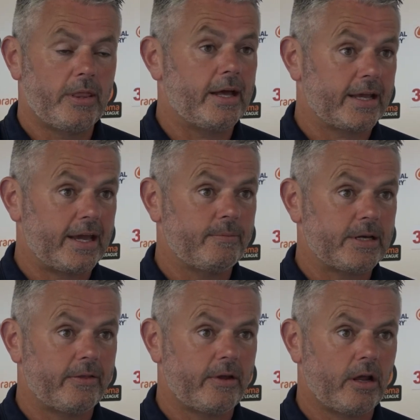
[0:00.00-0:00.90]
win that game
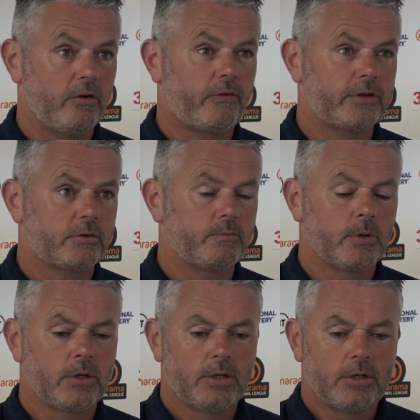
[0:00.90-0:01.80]
down there, and hopefully
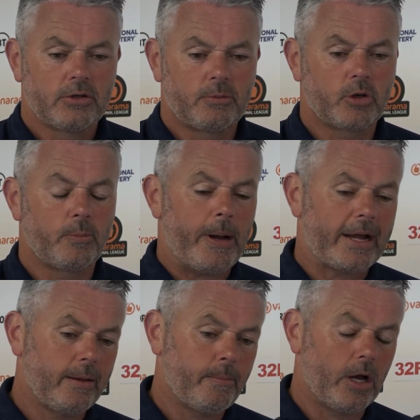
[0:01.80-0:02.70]
some good
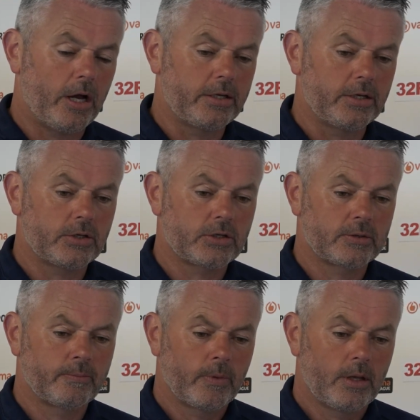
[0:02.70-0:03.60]
backing behind
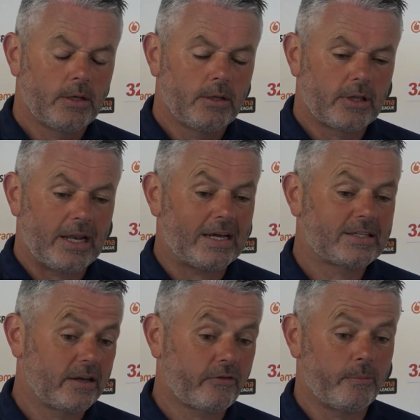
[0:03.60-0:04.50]
us. The last
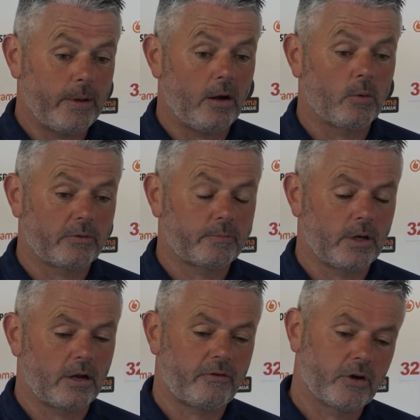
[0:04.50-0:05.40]
thing from me, and
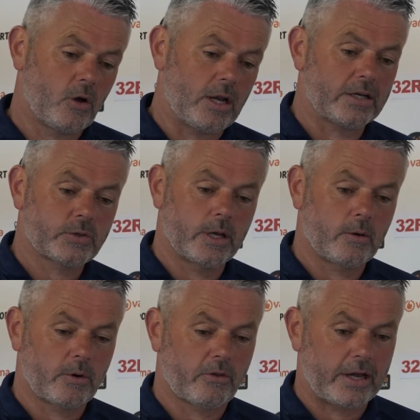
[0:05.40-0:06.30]
I forgot last week, I
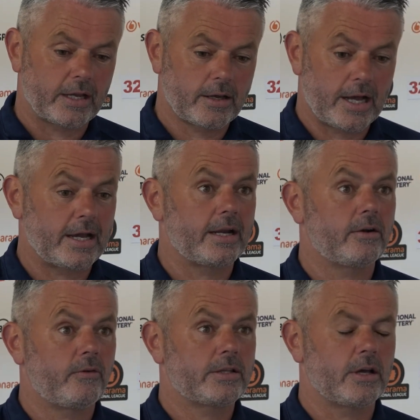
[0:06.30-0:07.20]
want to thank Hakan
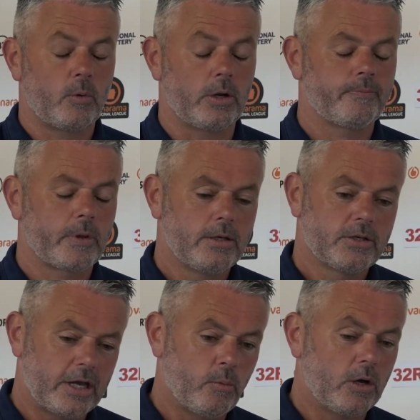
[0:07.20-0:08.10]
Harete. I want to
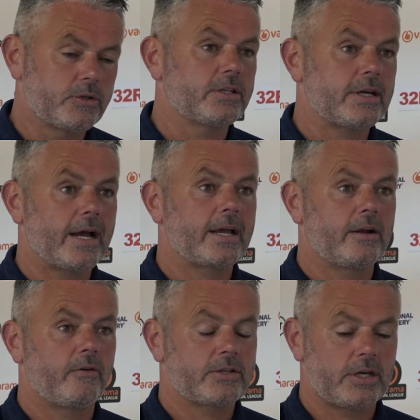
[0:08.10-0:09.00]
say well done to Hakan
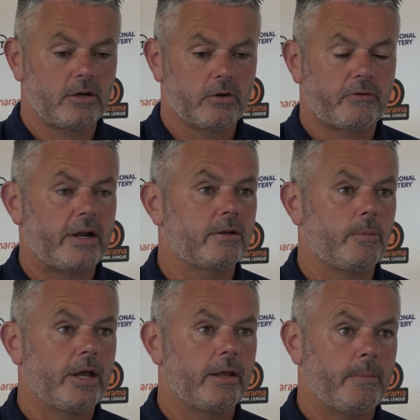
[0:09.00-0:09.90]
Harete, a good friend of
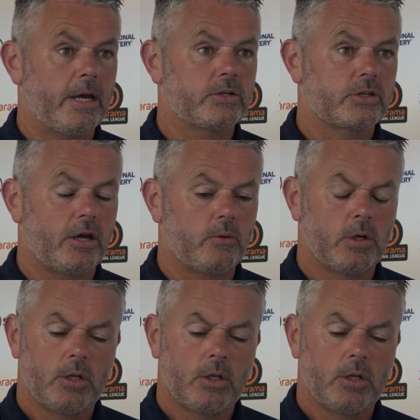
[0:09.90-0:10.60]
mine at Maidstone.